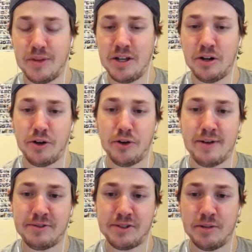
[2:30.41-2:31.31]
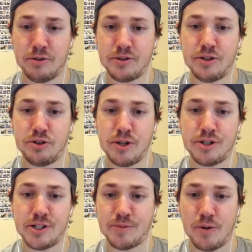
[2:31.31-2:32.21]
He'll have a similar
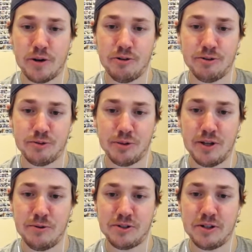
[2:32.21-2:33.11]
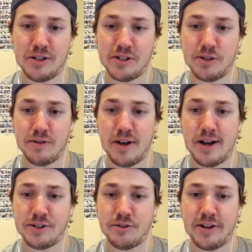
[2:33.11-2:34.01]
situation as Buchholz with Houston. They still have the
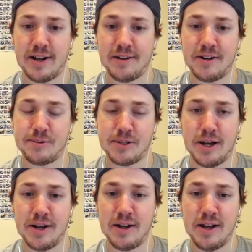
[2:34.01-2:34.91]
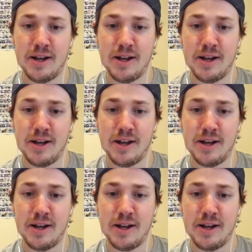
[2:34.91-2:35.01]
high strikeout upside.